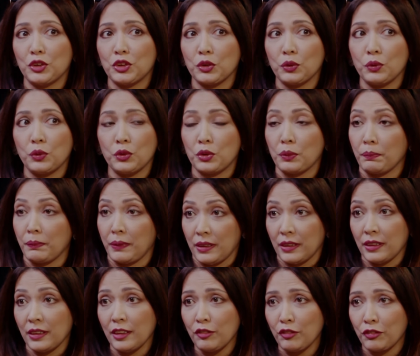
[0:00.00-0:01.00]
to go to
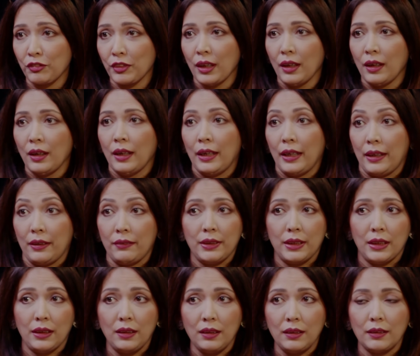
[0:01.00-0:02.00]
Mirdif
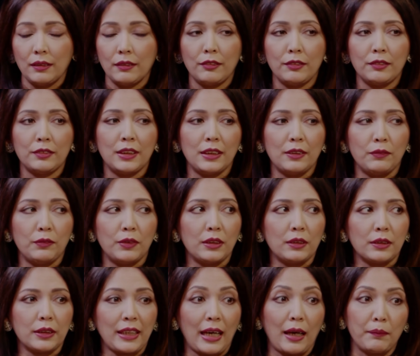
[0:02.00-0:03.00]
area. There
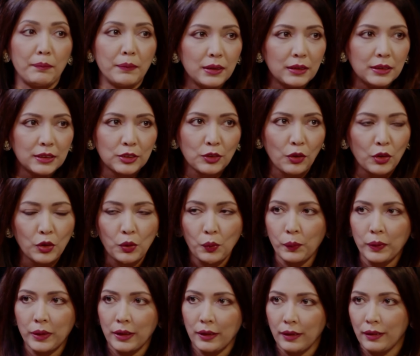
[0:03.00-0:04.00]
were camels all
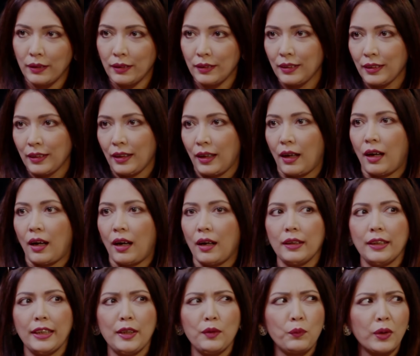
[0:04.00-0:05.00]
over there.
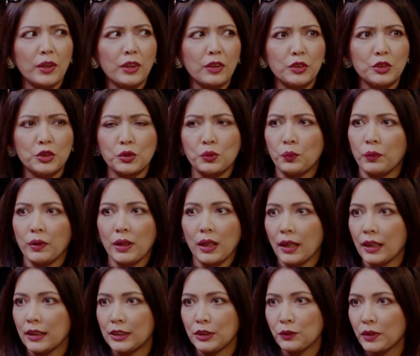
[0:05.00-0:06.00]
Hardly one or two
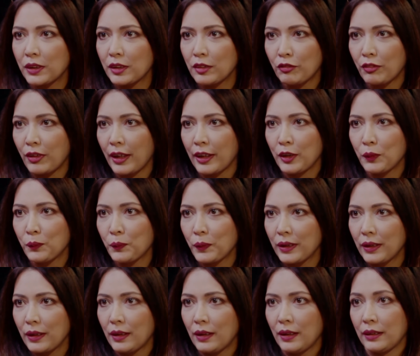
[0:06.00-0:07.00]
villas you can find over
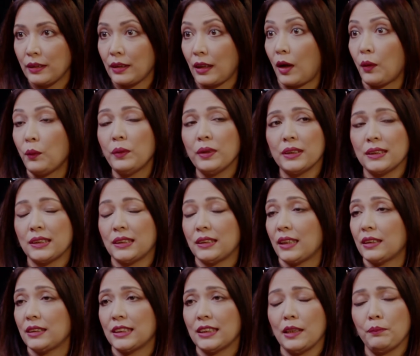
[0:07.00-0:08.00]
there, and now it's
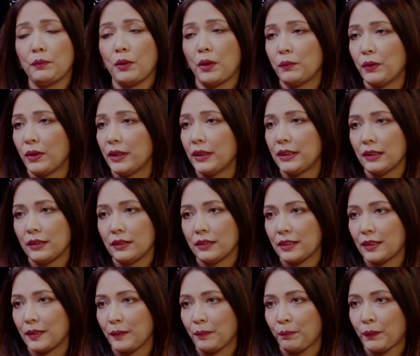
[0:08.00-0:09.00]
densely populated.
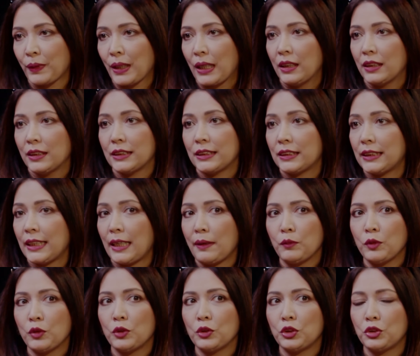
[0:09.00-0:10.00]

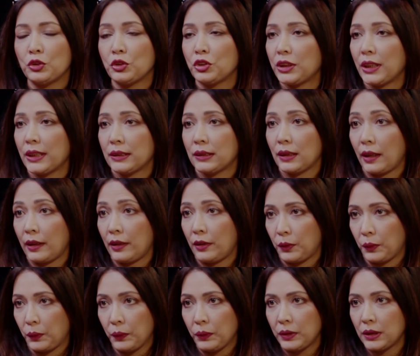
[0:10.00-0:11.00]
Same goes to Sheikh Zayed
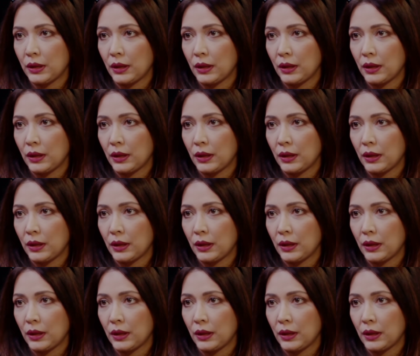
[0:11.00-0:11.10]
Road.